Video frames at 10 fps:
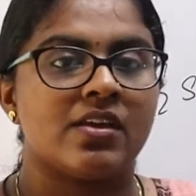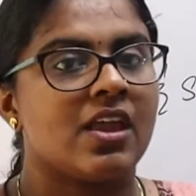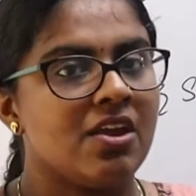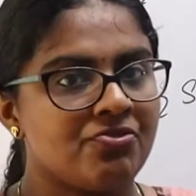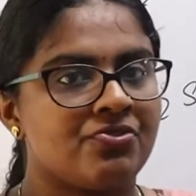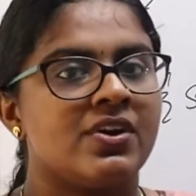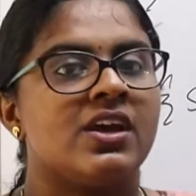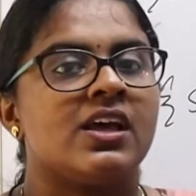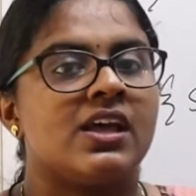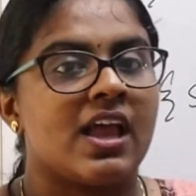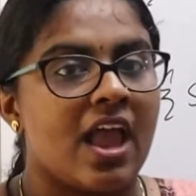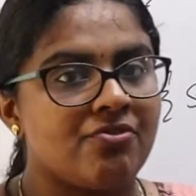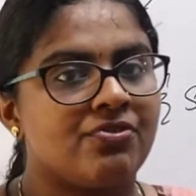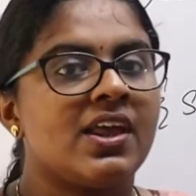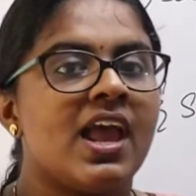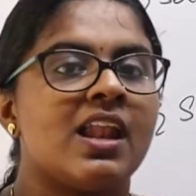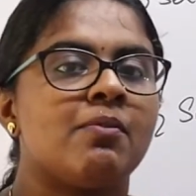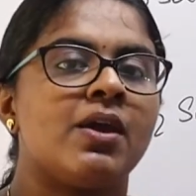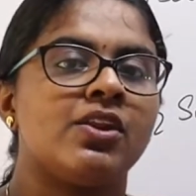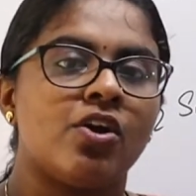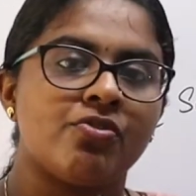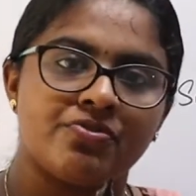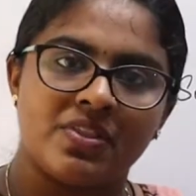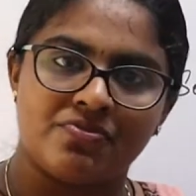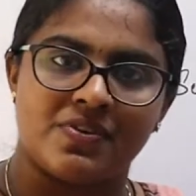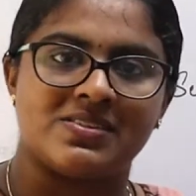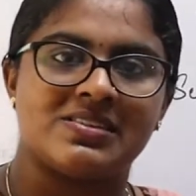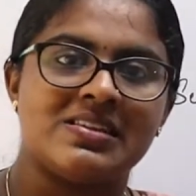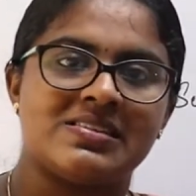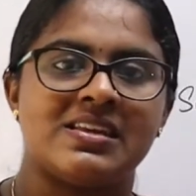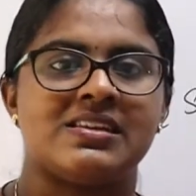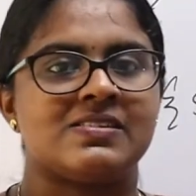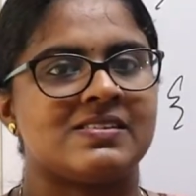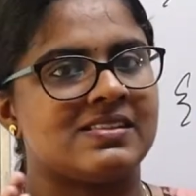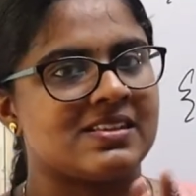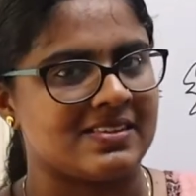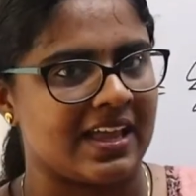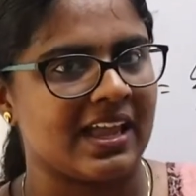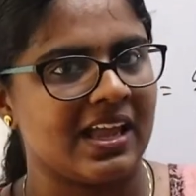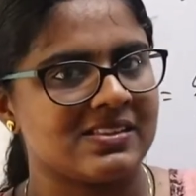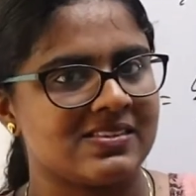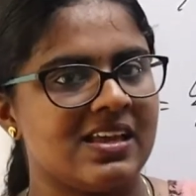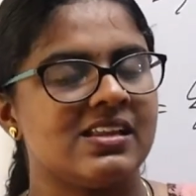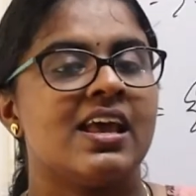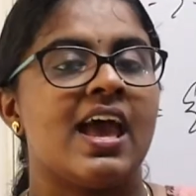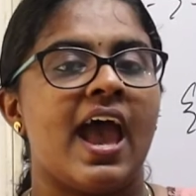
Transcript: if every element of the first set is in the second set,